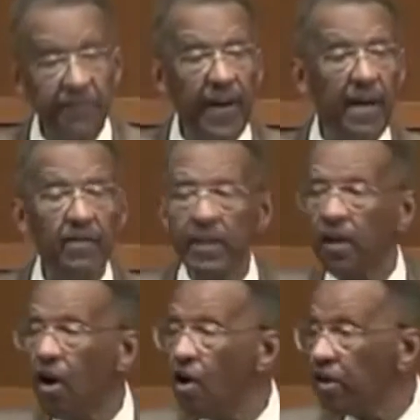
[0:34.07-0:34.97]
found in
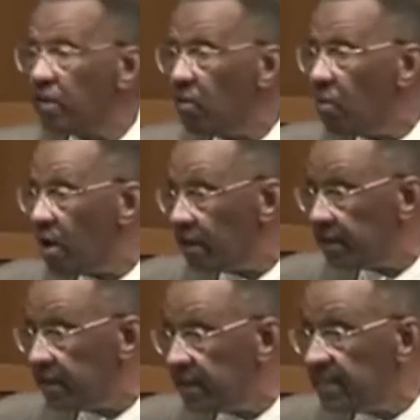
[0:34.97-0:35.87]
Article
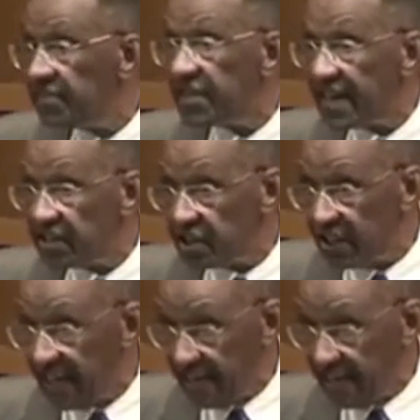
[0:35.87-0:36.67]
1, Section